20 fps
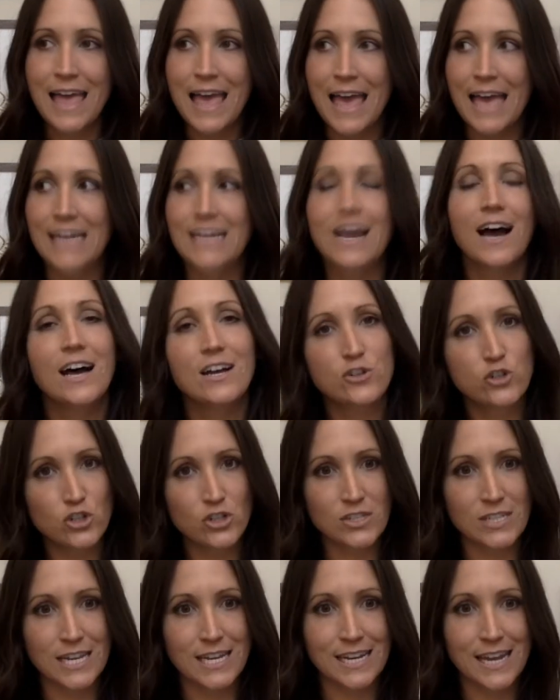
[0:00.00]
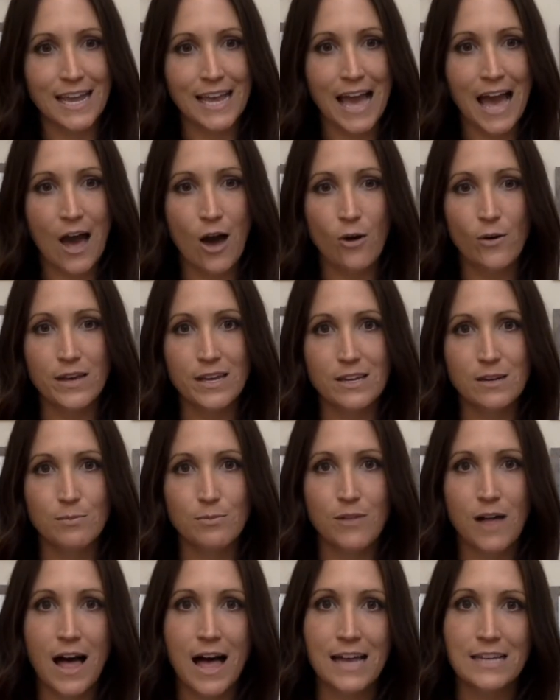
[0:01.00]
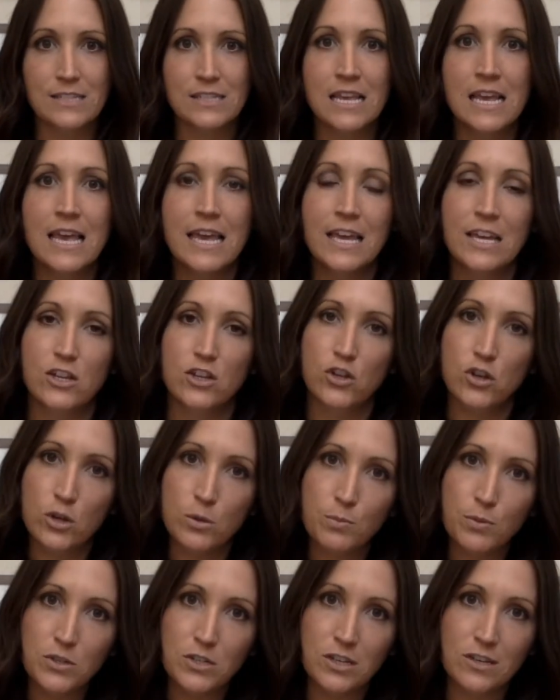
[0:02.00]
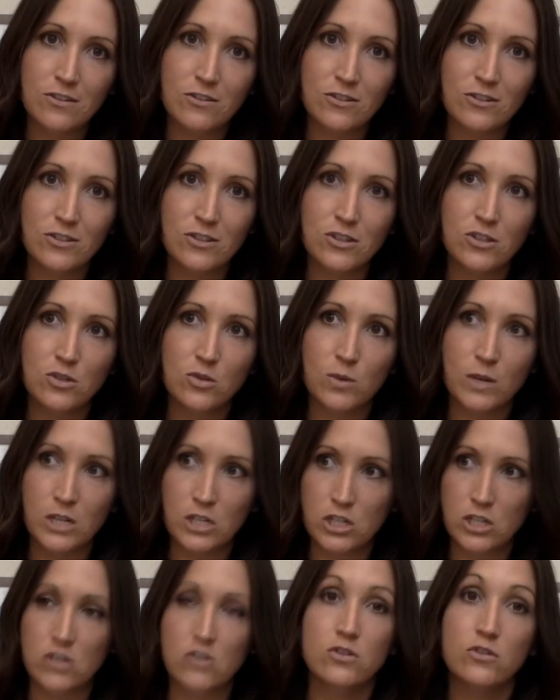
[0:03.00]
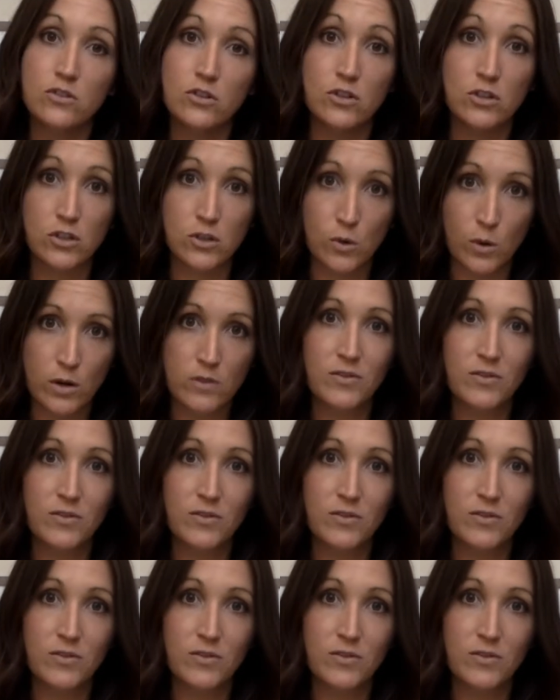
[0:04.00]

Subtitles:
and understanding how it applies in your particular situation to your